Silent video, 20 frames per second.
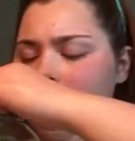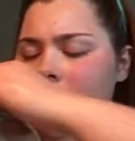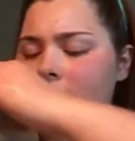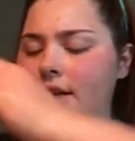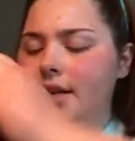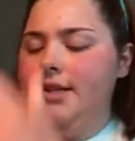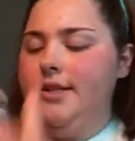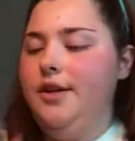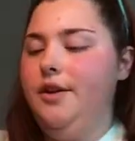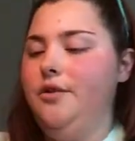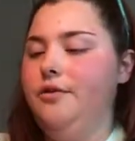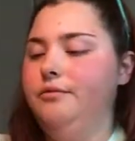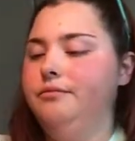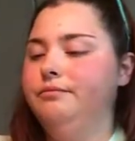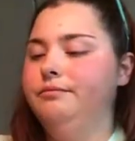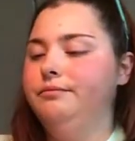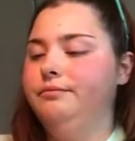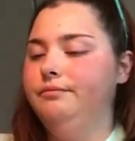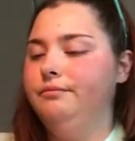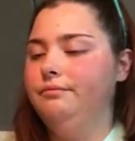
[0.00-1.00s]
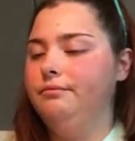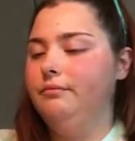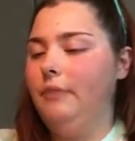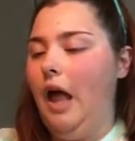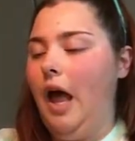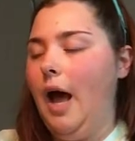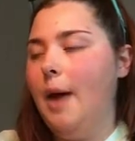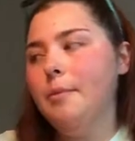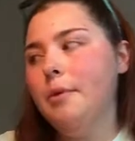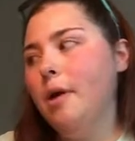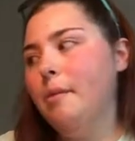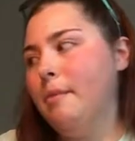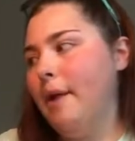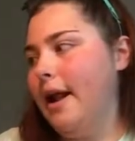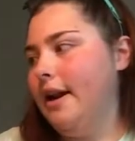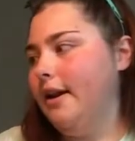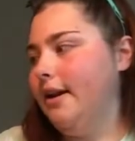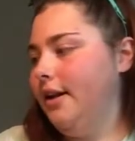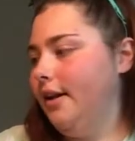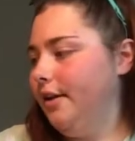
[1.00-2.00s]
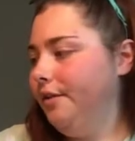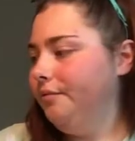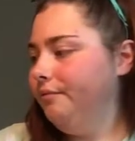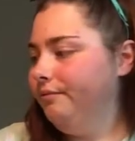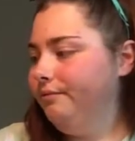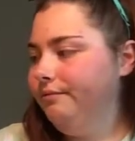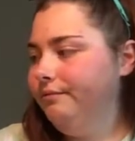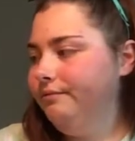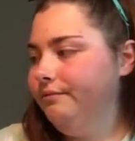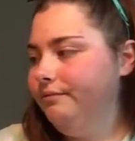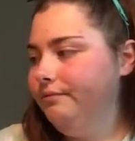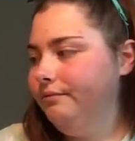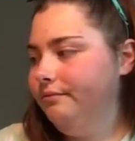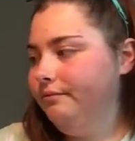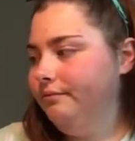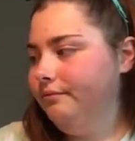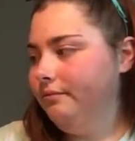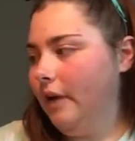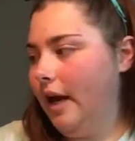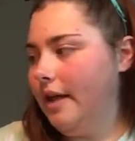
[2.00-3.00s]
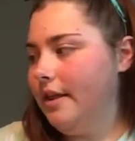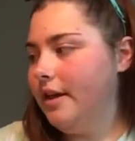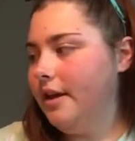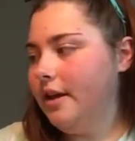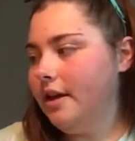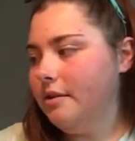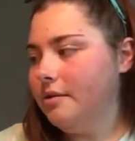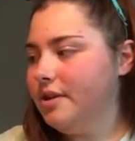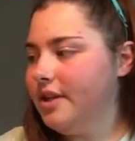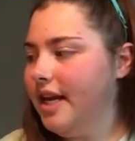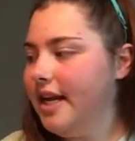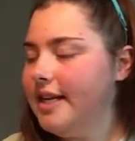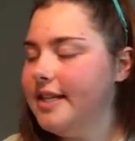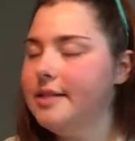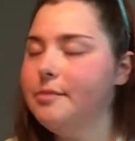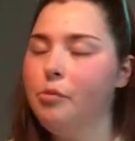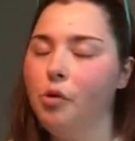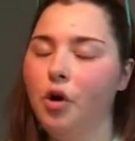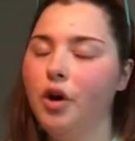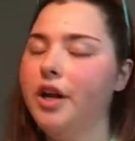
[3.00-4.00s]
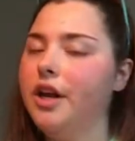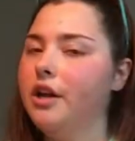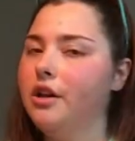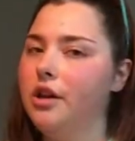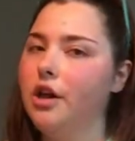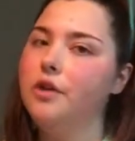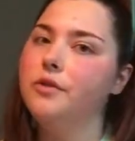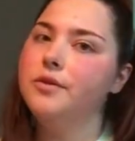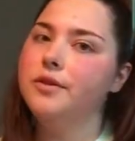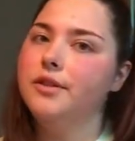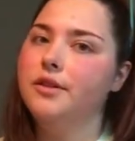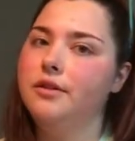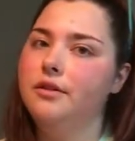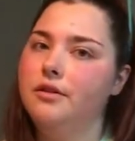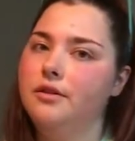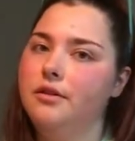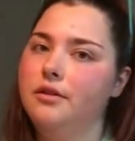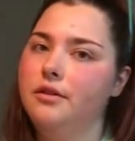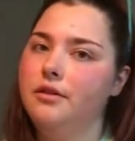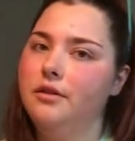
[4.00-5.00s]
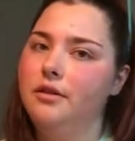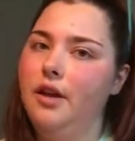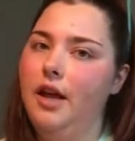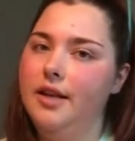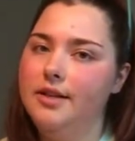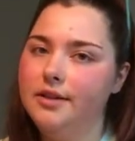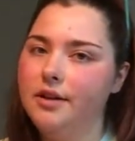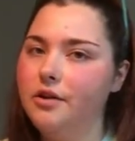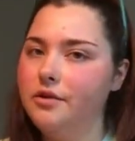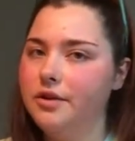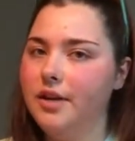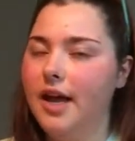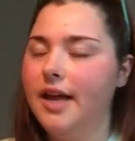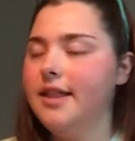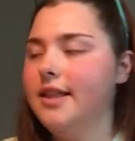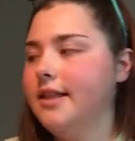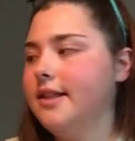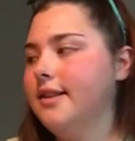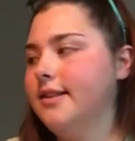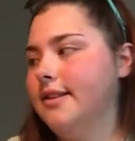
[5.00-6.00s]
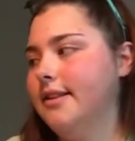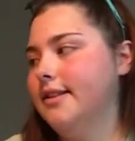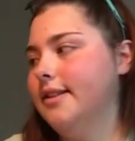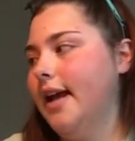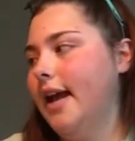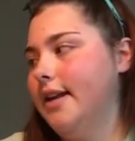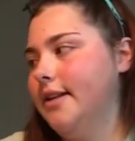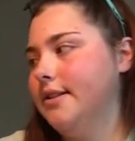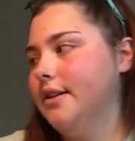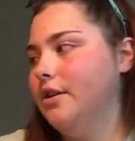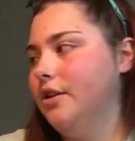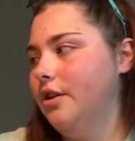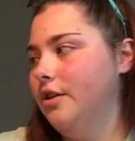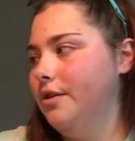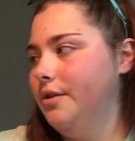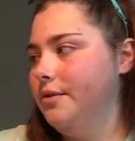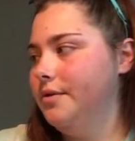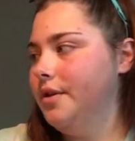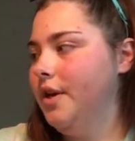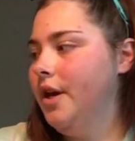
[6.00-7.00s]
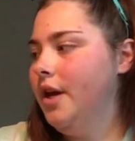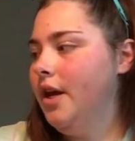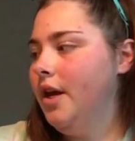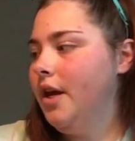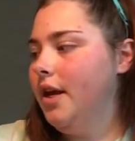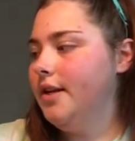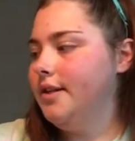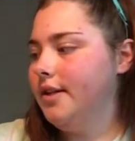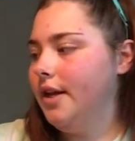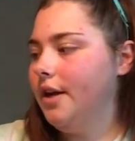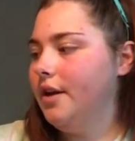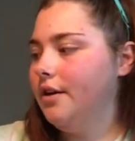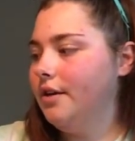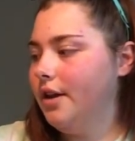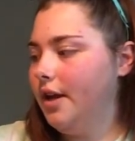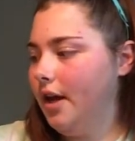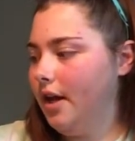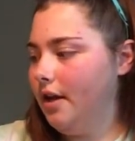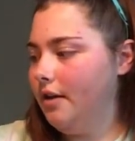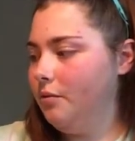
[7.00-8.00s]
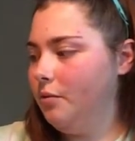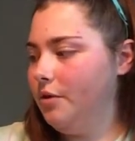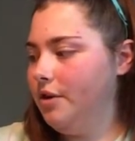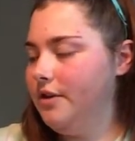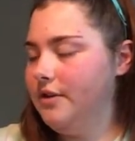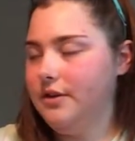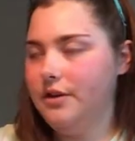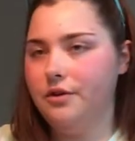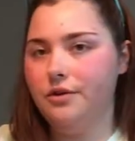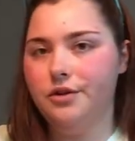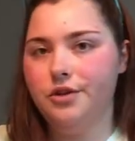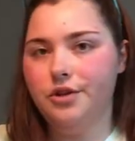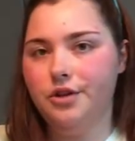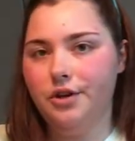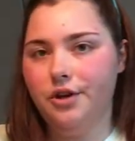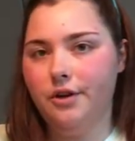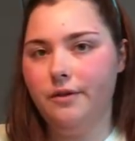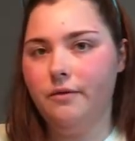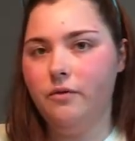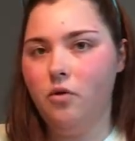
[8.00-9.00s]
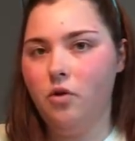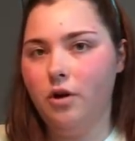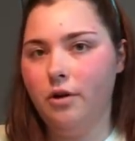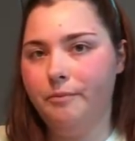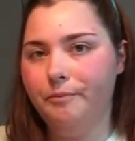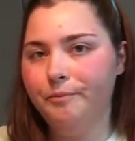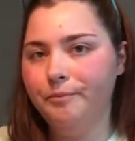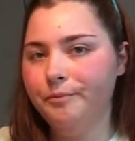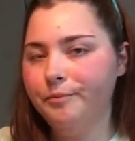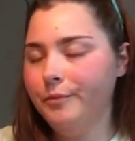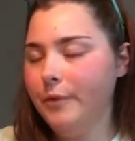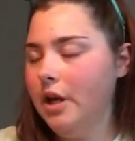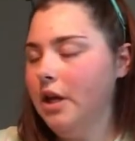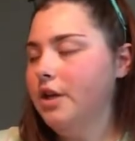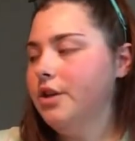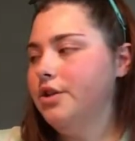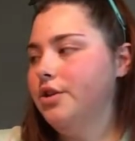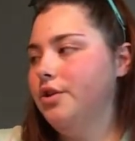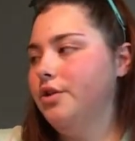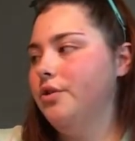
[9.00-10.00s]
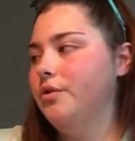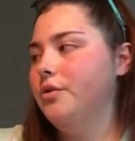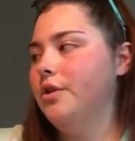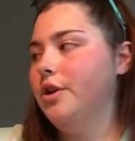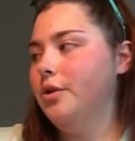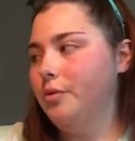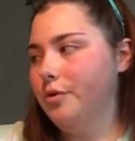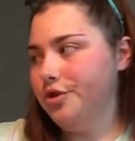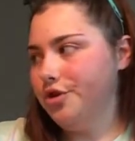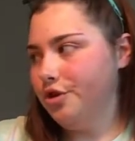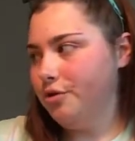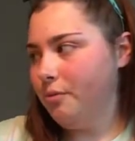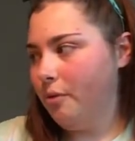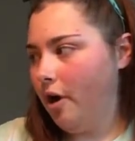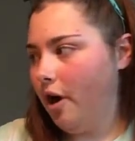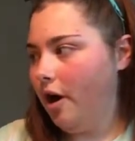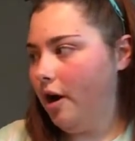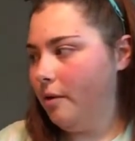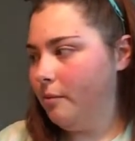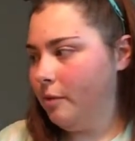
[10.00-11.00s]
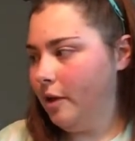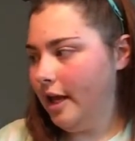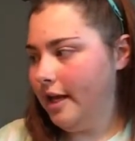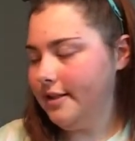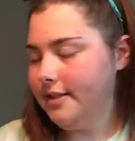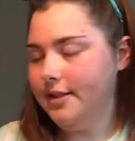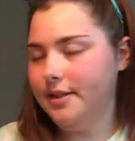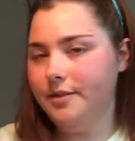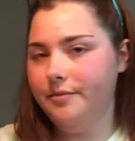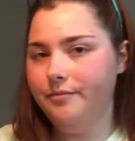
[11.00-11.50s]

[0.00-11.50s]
So I'm not mad at it. I think it tastes pretty close. I think this is as close as they could get with a zero sugar form to the original Baja Blast.